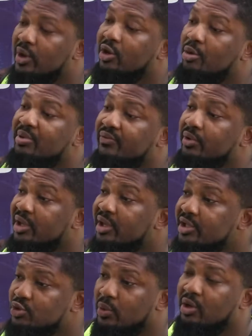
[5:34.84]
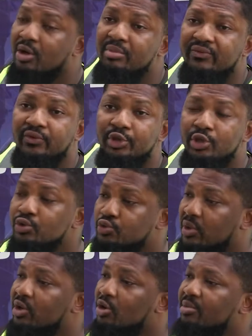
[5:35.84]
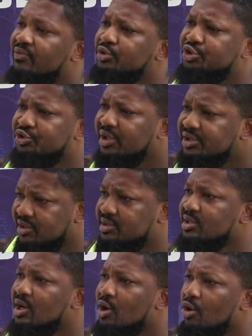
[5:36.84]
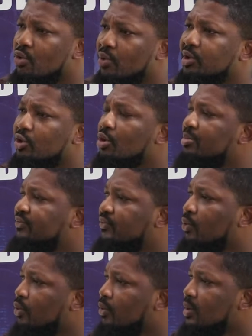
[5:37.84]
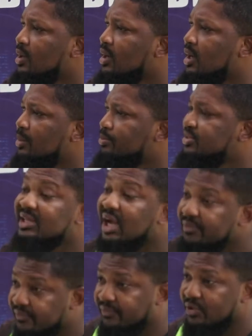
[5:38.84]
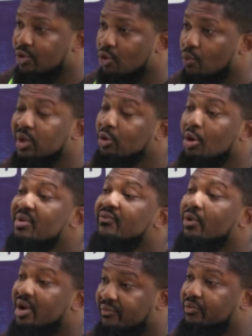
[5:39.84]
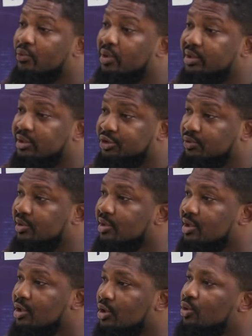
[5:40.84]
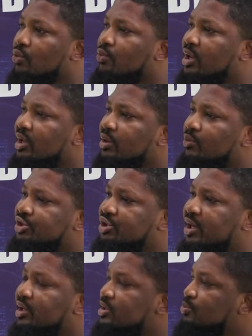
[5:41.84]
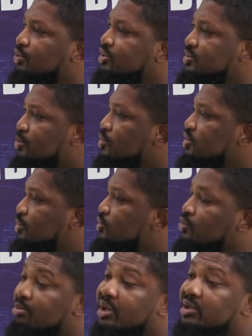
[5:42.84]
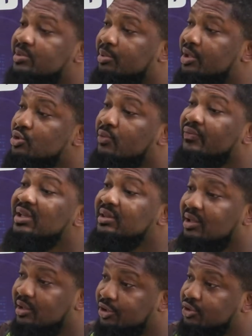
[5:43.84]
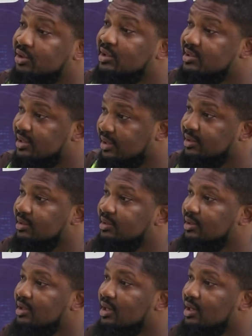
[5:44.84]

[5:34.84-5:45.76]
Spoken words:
welcoming for kids, welcoming for youth, welcoming for strangers, welcoming for staff, welcoming for everyone. Actually, we tried as much as possible to make this place of international standard.